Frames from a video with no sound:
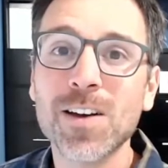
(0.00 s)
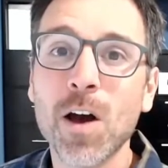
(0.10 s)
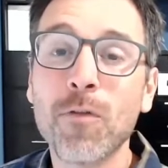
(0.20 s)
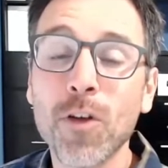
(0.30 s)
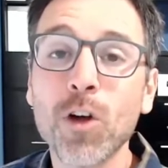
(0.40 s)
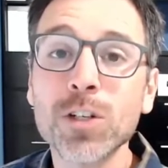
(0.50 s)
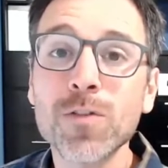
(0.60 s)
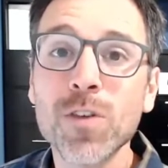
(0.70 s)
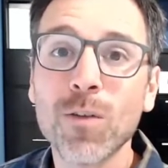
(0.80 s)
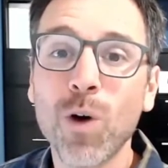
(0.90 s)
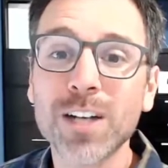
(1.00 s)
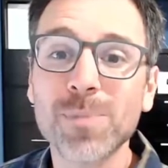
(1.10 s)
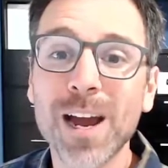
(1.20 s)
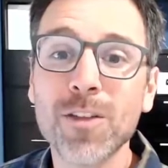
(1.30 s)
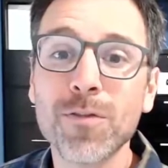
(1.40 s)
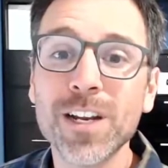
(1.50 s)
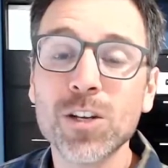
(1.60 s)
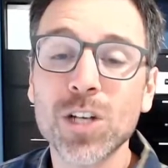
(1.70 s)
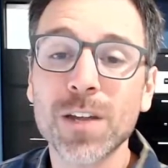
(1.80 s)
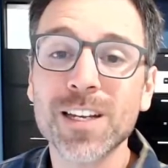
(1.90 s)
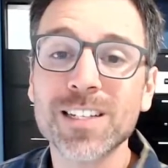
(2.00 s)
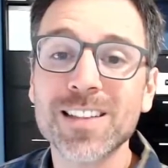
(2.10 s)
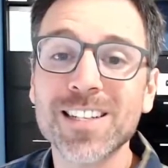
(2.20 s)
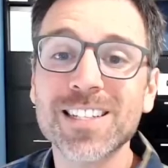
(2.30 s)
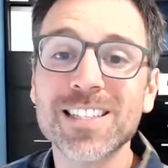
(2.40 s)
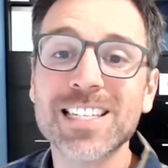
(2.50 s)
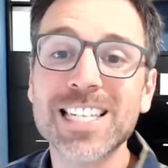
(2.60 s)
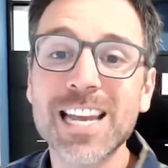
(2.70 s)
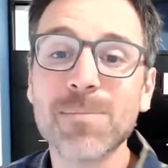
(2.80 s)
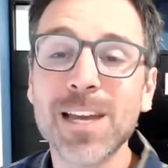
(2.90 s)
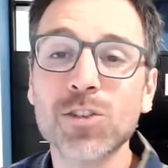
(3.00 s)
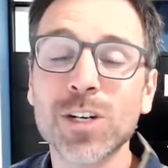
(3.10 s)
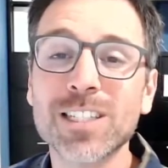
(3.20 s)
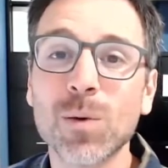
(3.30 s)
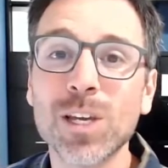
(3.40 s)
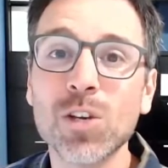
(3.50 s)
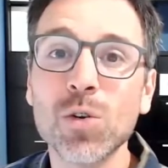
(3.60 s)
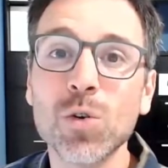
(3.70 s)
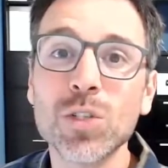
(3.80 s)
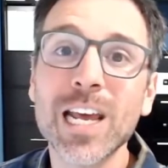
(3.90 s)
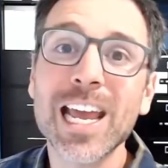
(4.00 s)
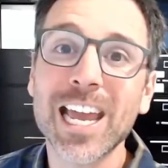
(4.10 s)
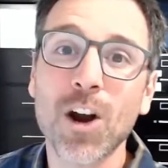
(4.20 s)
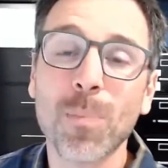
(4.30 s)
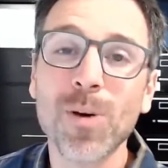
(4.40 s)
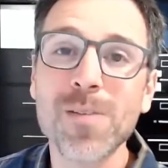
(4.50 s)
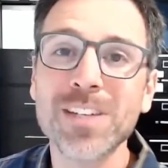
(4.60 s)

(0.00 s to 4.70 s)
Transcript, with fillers: For those of you that have watched my other videos on this, this is the same matrix that we used in our previous